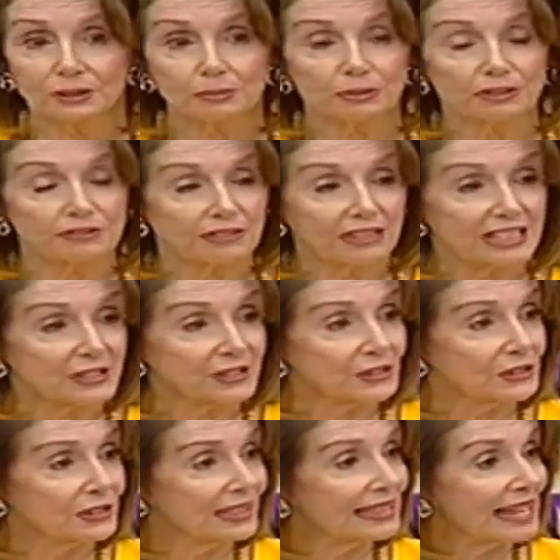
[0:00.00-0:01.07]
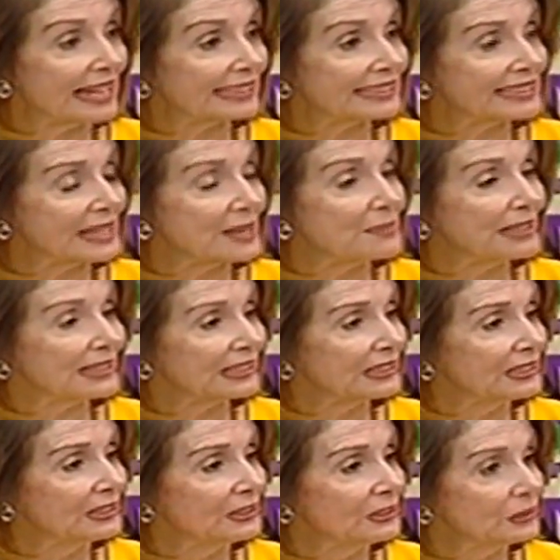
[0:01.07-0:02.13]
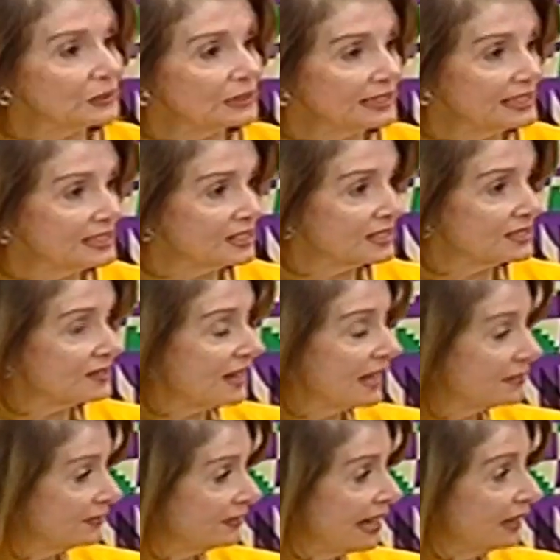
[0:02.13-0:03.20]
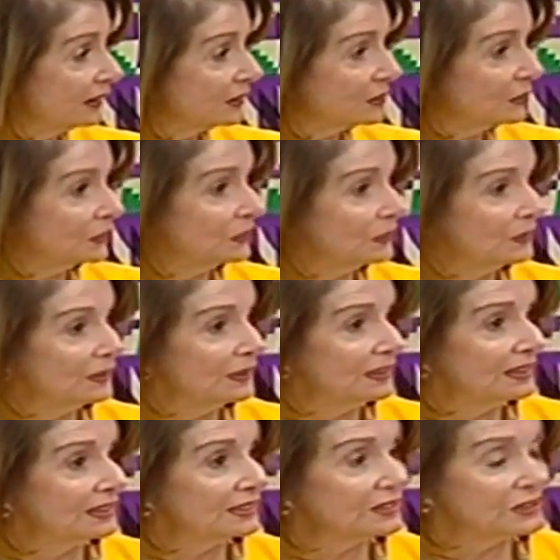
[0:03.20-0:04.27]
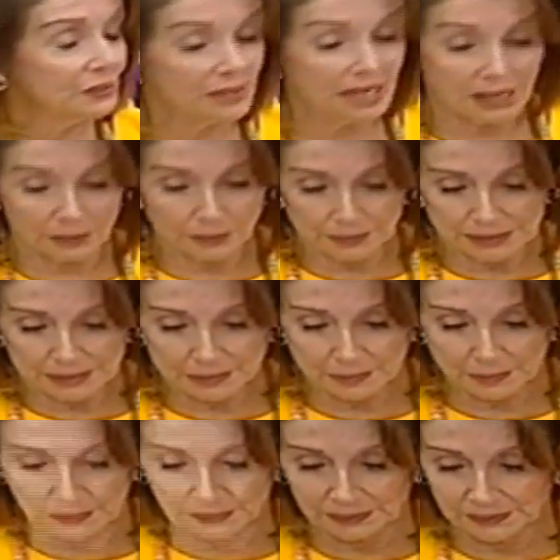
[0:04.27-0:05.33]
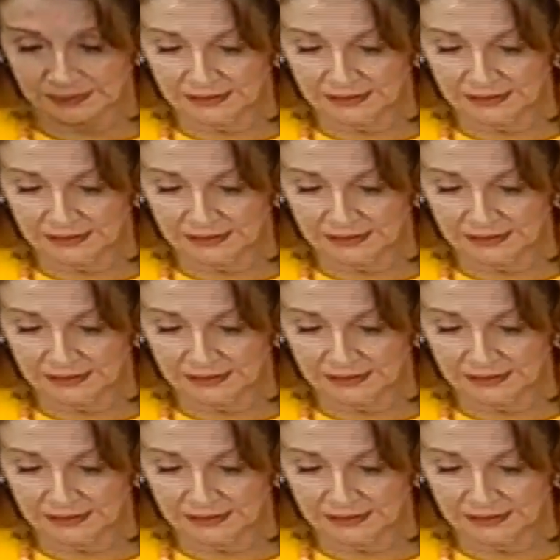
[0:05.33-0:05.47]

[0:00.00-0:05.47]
a professor, an academic who teaches that value to young people.